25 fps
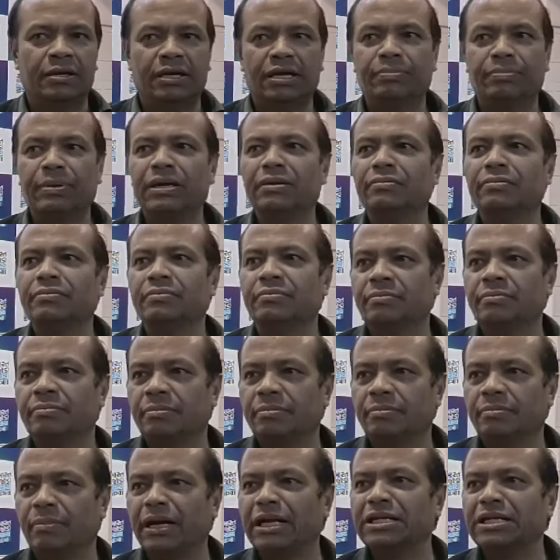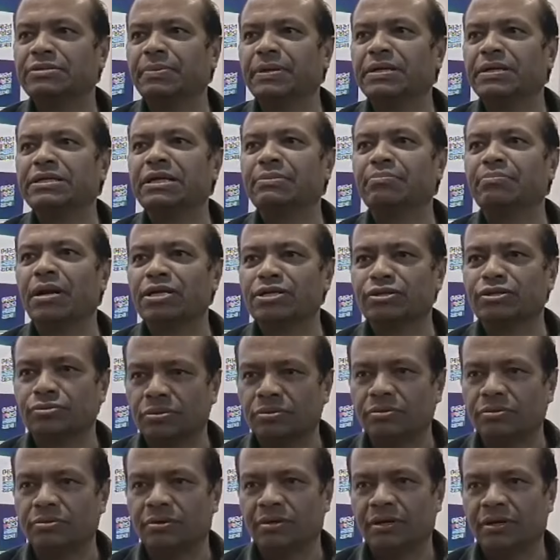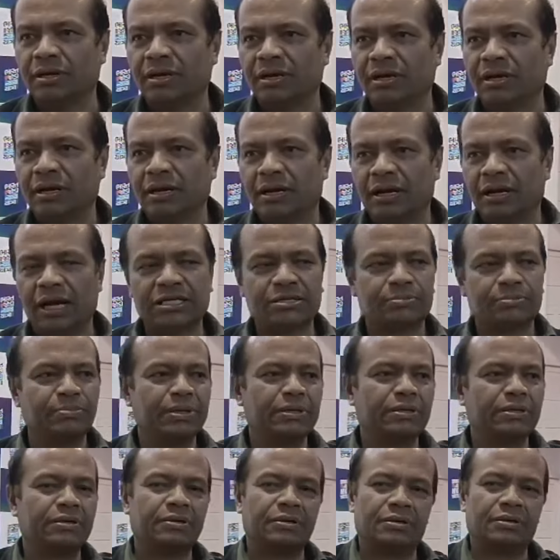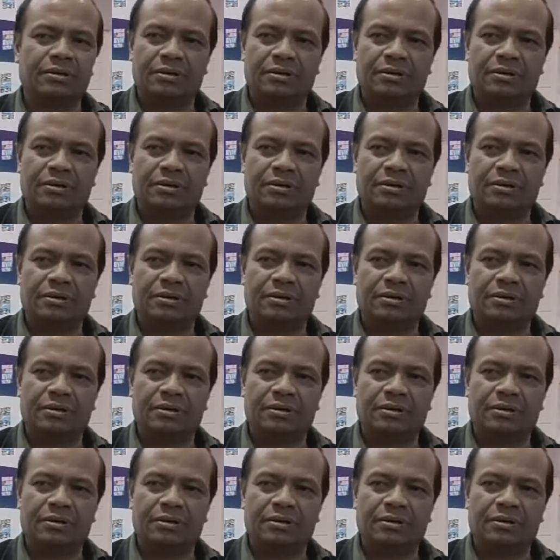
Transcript: even management team also has been